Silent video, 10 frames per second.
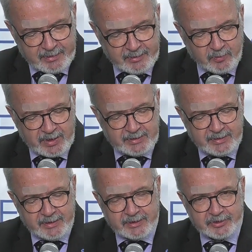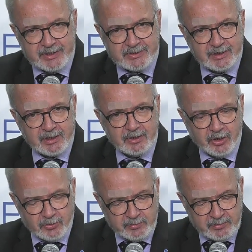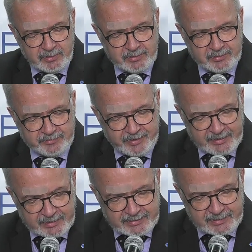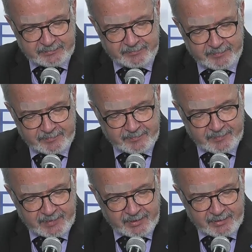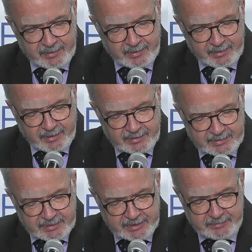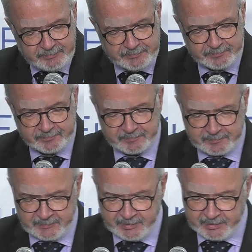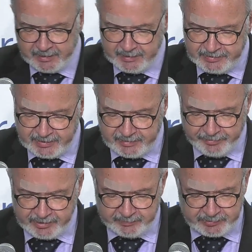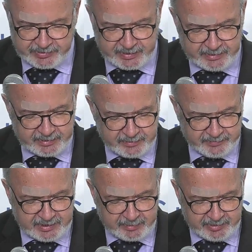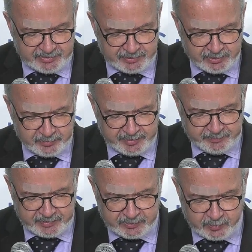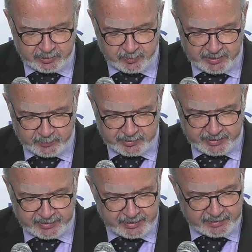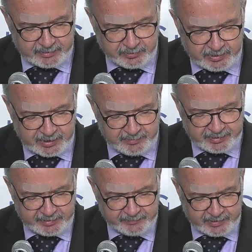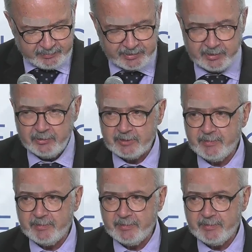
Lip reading: One, an increase in our own financing. Last year, Nearly 30% of the EIB's new commitments worldwide were dedicated to climate and environmental goals.